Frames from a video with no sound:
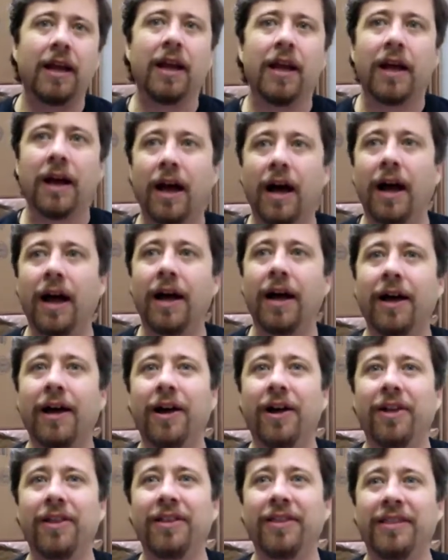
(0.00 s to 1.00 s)

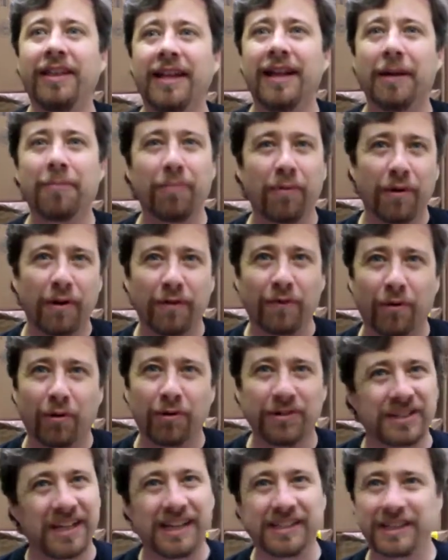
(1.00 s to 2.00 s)
The Emperor, of
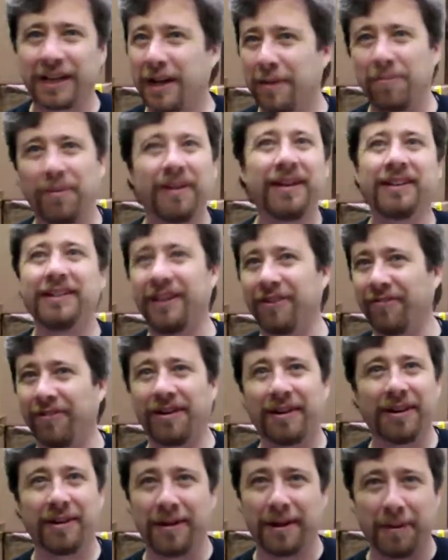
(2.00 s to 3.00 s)
course, has a completely
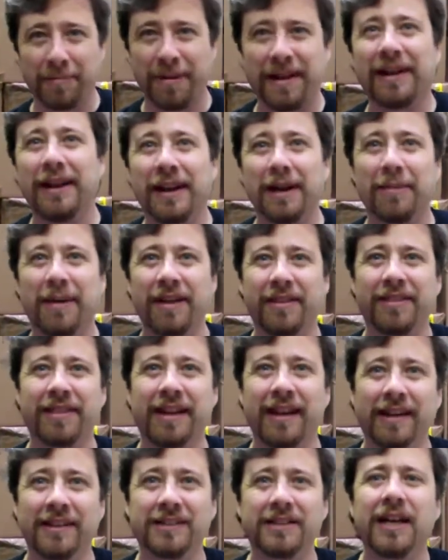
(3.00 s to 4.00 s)
different opinion about
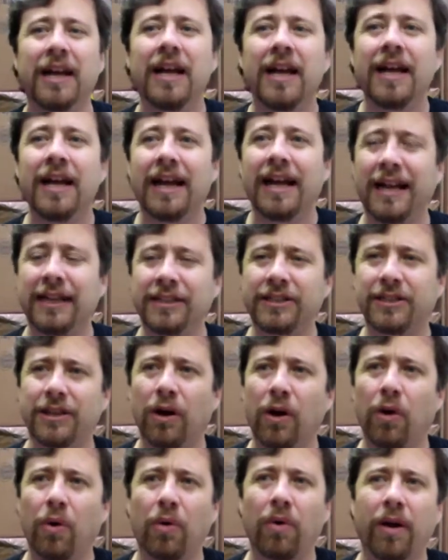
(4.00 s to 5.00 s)
things, and
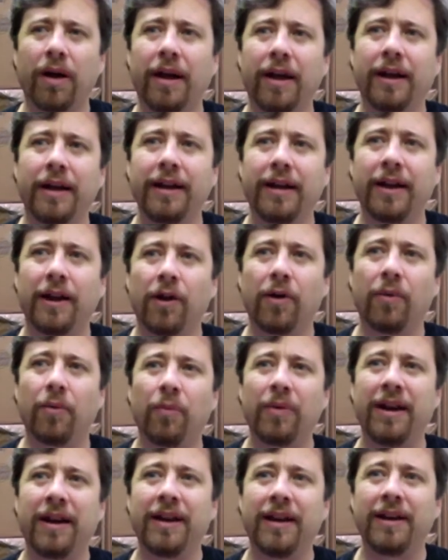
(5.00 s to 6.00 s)
so
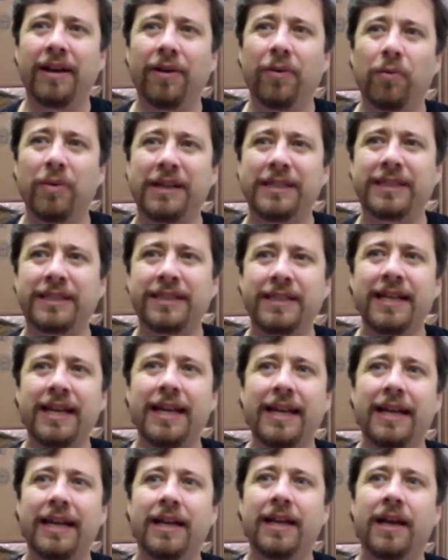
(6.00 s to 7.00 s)
we
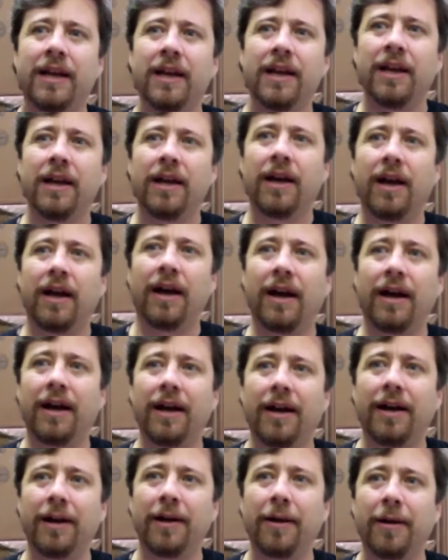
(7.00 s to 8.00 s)
see
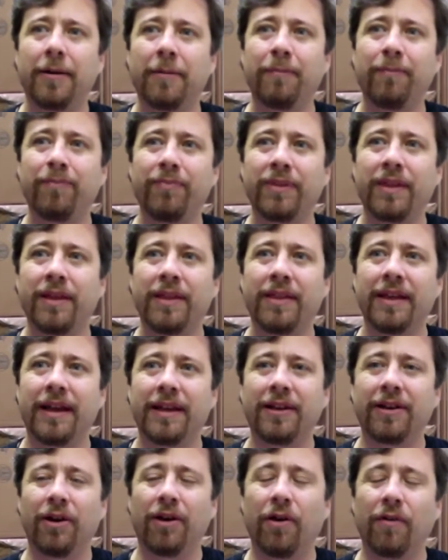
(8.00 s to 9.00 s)
that
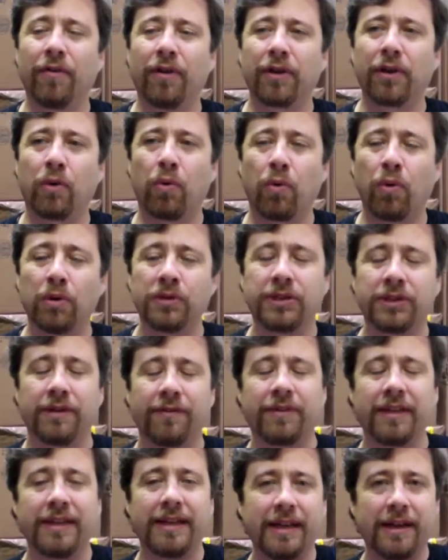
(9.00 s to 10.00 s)
over the course
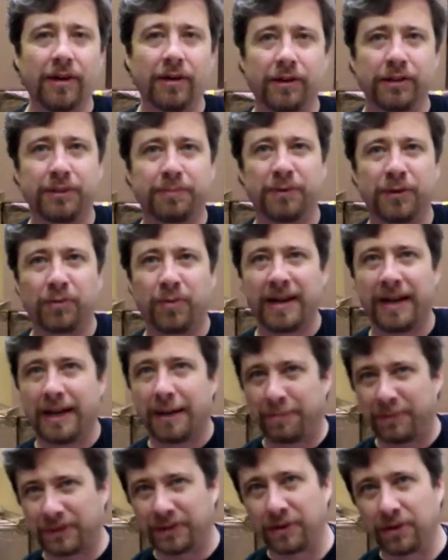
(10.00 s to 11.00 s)
of the years between
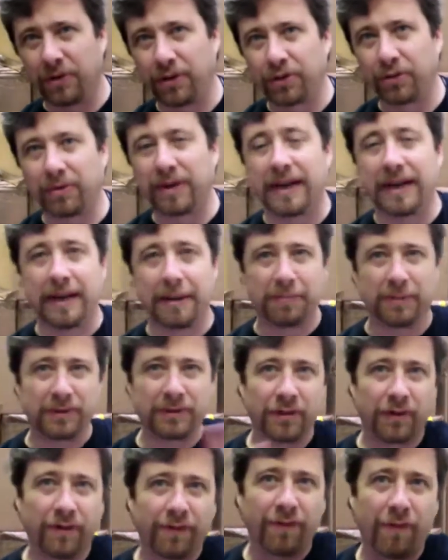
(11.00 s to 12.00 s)
Episode 3 and
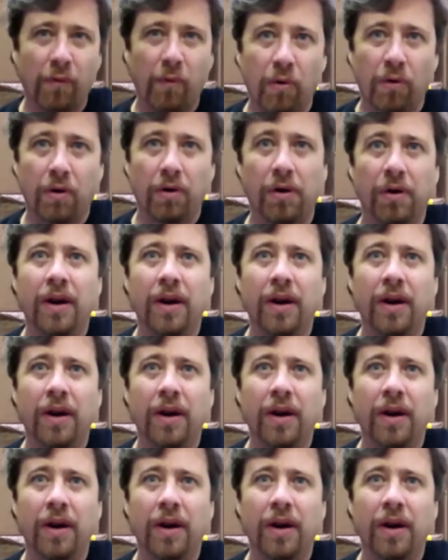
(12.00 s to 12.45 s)
Episode 4,